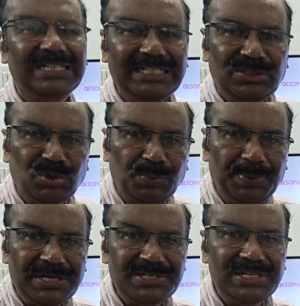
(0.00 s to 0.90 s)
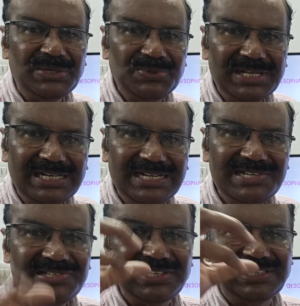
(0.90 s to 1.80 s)
It opens into the
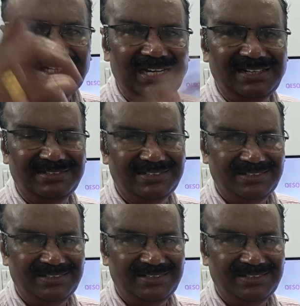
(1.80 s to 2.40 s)
gizzard.